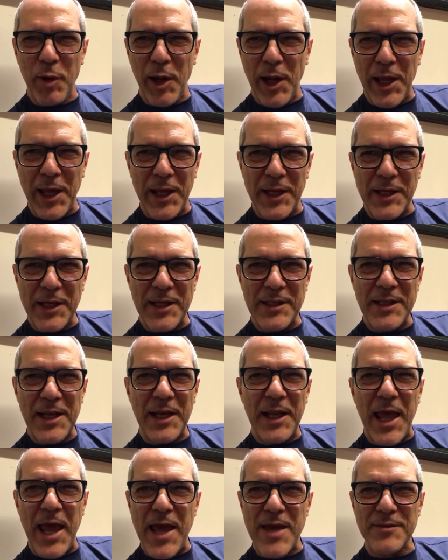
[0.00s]
planet
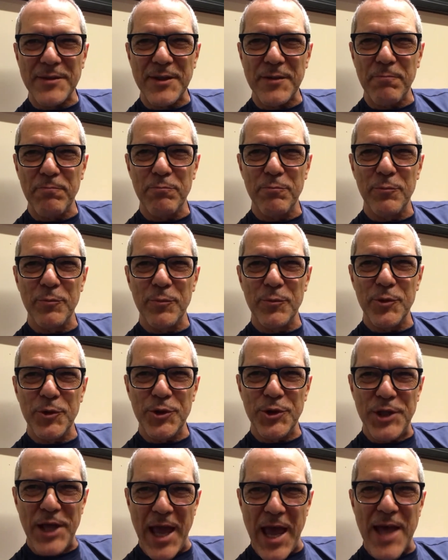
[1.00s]
that has a
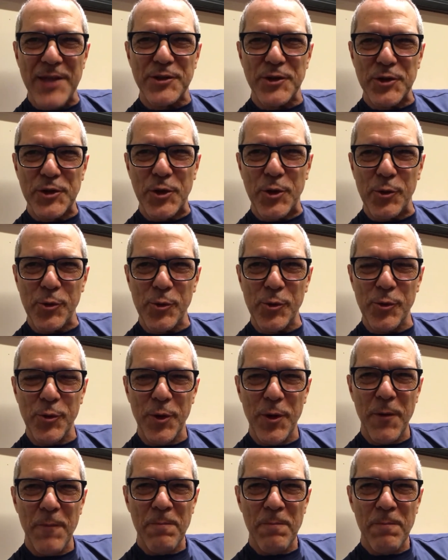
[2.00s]
jazz school